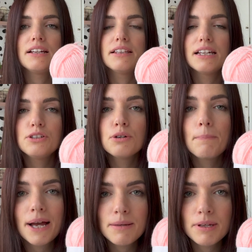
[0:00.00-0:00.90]
They do a
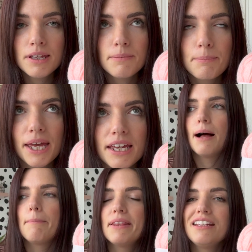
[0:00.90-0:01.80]
baby pink,
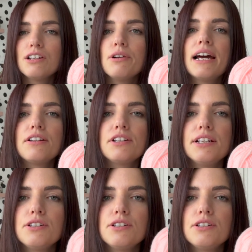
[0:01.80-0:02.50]
but they don't actually